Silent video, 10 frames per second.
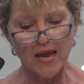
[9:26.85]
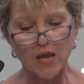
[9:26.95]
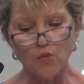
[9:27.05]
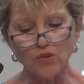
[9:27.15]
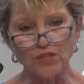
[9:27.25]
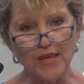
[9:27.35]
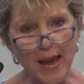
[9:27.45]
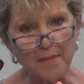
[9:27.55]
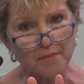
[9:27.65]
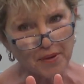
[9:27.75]
It was
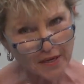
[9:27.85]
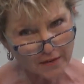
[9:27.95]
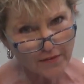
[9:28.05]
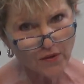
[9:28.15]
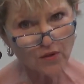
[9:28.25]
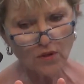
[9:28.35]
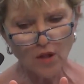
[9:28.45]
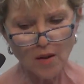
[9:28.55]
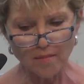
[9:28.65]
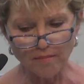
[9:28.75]
that pivotal
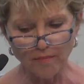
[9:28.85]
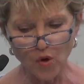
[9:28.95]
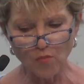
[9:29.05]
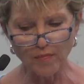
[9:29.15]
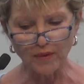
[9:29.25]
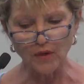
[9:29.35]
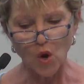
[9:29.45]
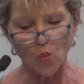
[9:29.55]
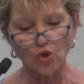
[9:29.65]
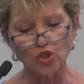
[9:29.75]
moment
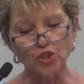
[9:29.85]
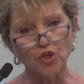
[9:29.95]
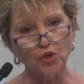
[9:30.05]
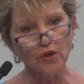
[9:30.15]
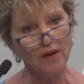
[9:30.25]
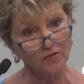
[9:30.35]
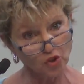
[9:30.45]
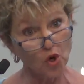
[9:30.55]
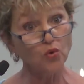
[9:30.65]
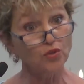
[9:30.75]
where she could have
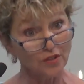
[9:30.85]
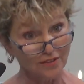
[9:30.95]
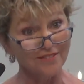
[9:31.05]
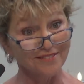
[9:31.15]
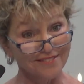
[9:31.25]
chosen